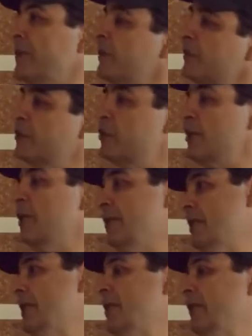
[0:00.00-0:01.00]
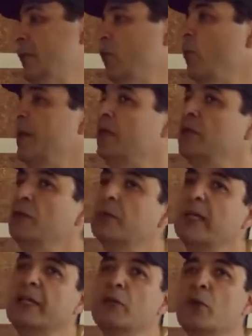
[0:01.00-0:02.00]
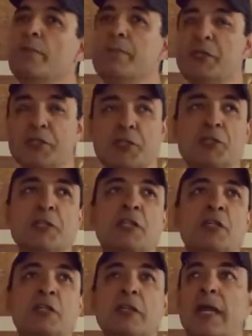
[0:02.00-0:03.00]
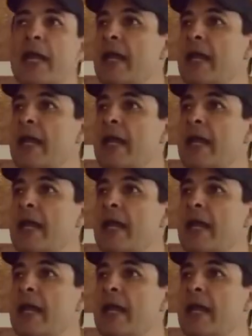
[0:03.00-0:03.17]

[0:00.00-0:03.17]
and you get the shit kicked out of you, when you get into a business deal